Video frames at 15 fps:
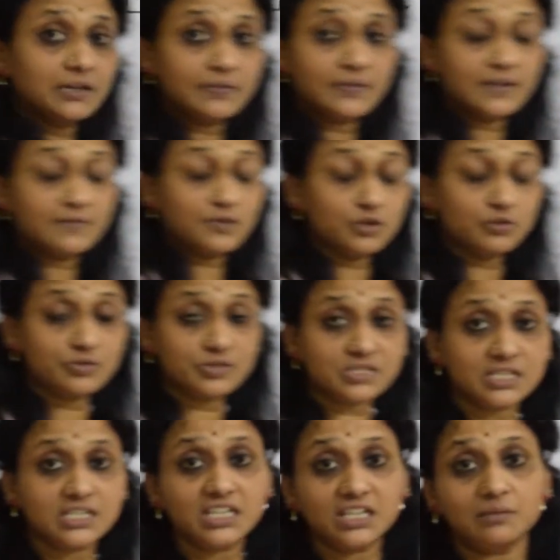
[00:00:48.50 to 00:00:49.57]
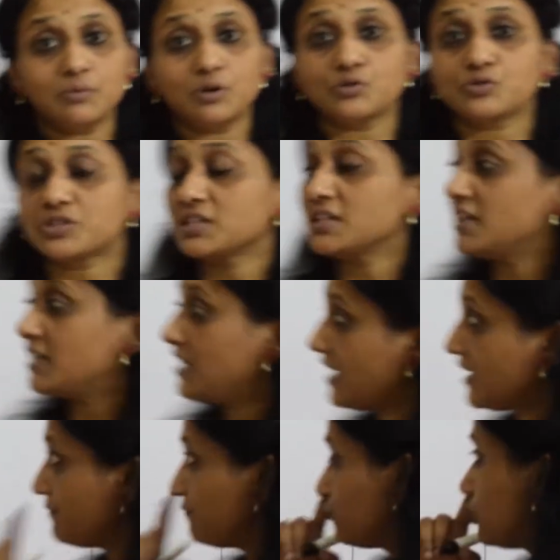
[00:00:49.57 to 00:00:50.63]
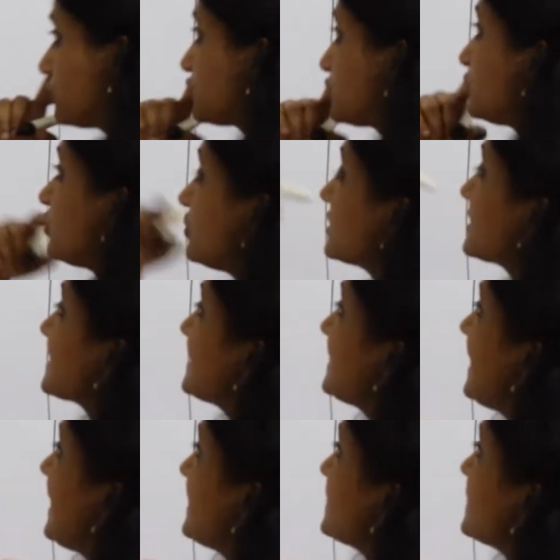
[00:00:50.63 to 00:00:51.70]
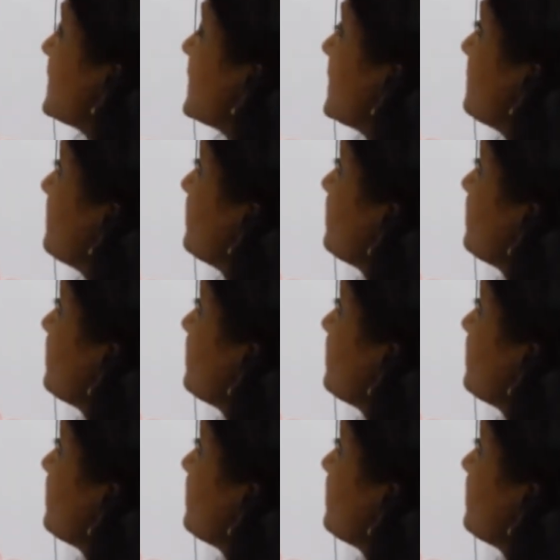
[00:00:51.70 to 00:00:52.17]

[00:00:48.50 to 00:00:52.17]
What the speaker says: Then we're going to study about lime water or slaked lime.